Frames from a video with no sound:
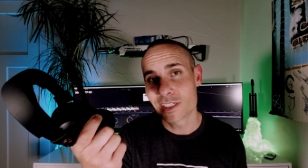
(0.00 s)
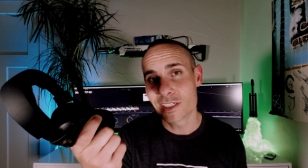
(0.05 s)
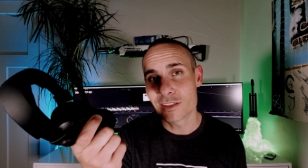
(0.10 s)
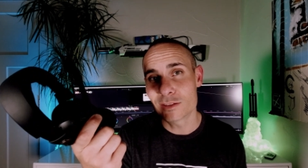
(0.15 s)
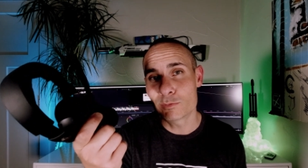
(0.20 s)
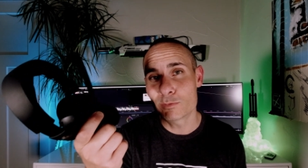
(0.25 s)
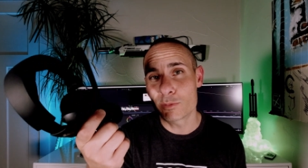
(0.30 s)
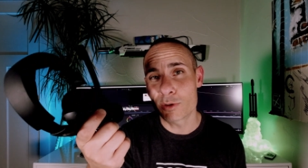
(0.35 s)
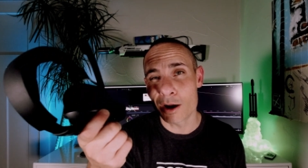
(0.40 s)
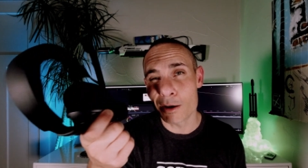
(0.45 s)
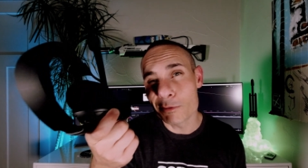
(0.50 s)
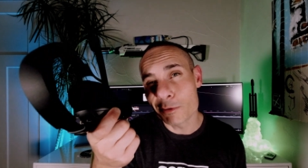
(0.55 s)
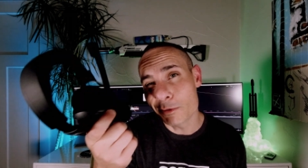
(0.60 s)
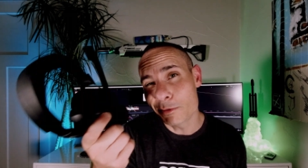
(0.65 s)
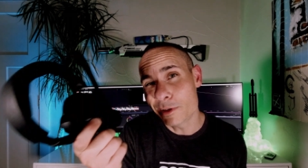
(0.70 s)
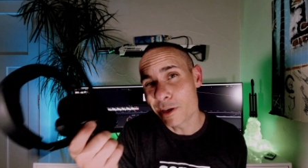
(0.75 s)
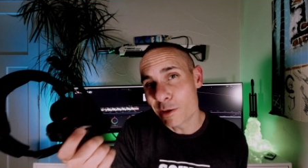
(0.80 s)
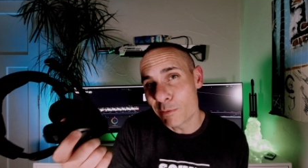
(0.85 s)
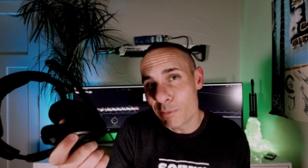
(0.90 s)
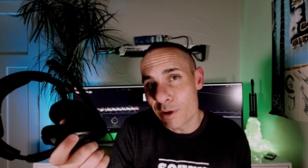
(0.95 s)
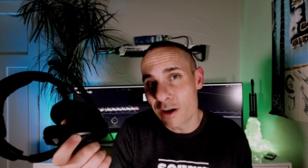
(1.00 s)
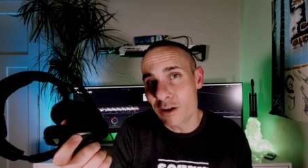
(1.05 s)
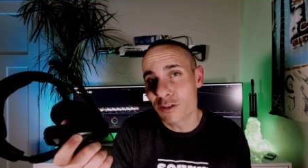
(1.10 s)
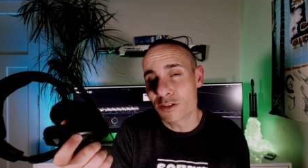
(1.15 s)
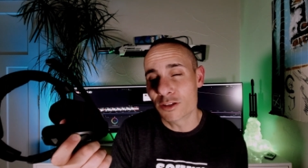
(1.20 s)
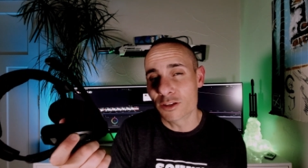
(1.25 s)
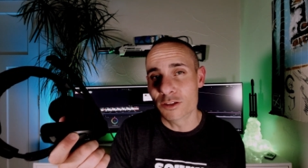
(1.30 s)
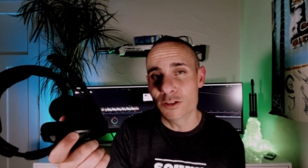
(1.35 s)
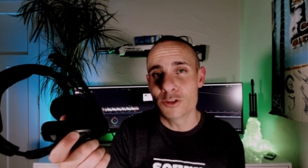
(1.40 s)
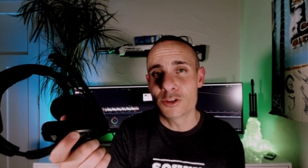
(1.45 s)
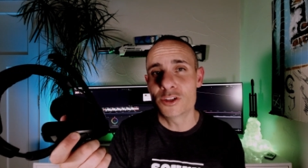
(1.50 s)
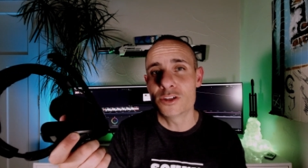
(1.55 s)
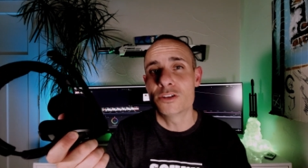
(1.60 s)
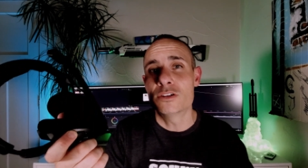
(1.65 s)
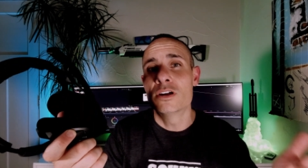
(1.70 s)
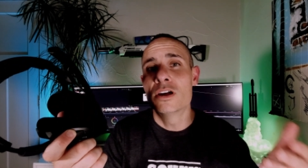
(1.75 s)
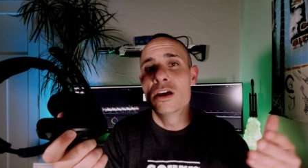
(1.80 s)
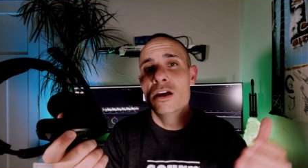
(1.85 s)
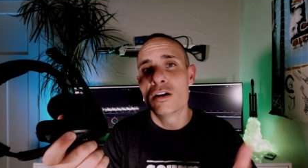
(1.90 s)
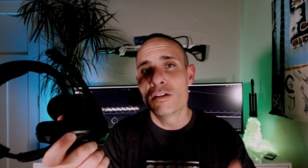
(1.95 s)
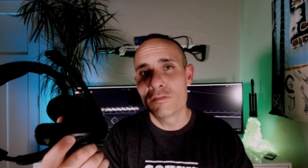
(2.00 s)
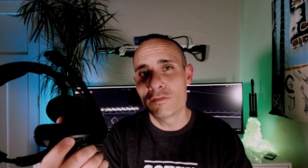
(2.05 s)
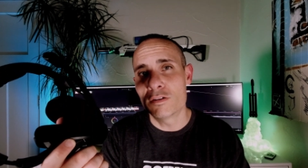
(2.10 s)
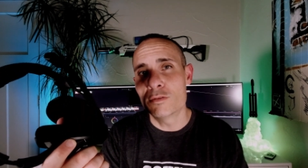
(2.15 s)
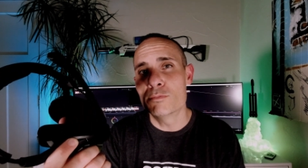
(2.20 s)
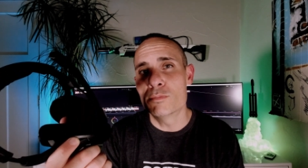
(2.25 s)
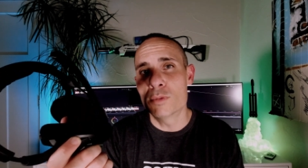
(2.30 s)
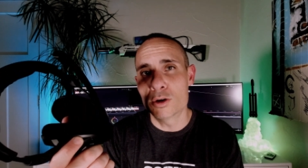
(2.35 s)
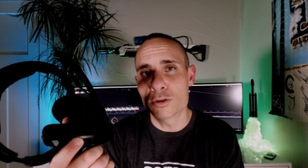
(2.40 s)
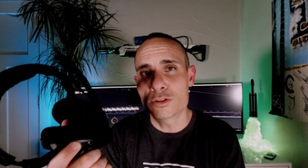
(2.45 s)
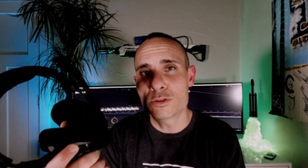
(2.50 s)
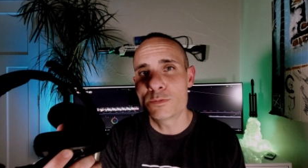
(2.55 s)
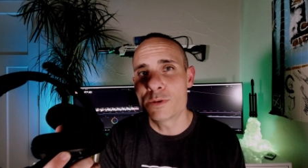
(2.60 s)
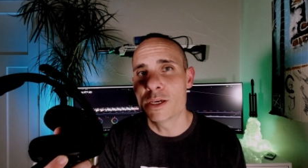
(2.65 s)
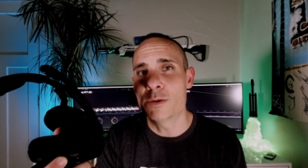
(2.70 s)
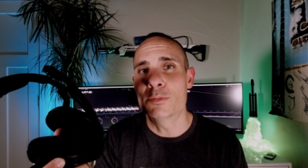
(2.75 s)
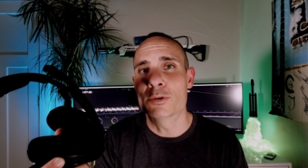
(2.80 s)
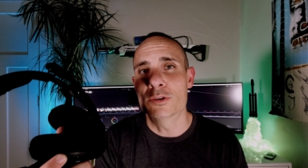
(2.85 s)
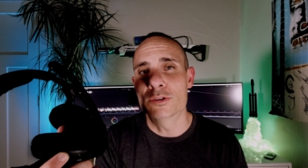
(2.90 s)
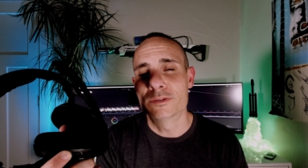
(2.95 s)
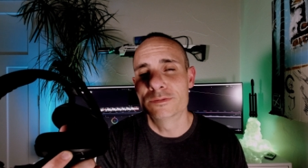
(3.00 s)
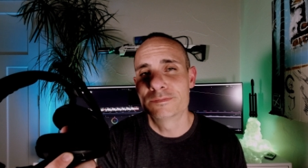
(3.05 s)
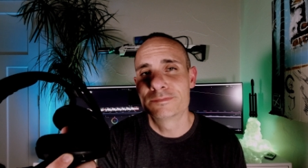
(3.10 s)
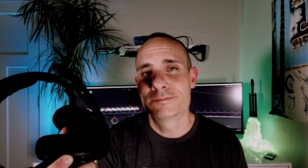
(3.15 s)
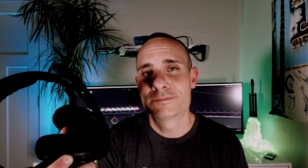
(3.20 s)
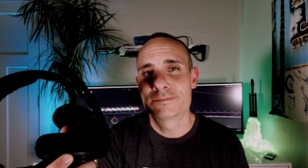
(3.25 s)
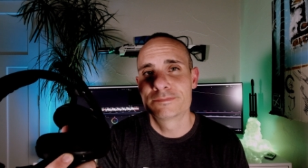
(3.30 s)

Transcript: This is probably a better solution for most people.